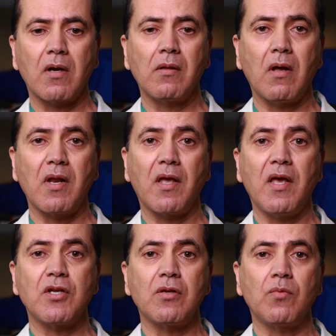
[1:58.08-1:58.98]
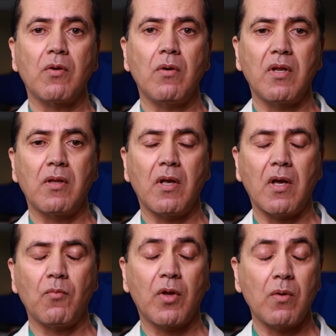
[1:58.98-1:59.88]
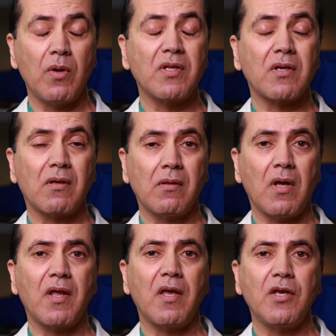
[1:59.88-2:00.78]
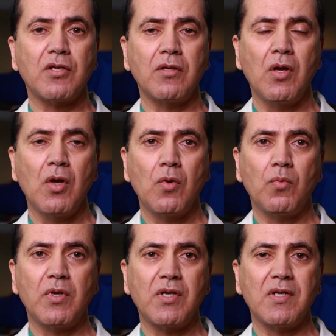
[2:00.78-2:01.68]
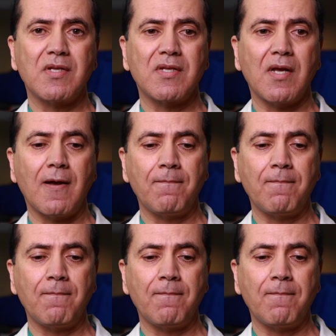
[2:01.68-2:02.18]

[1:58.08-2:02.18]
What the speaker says: claudication. We call it claudication, which is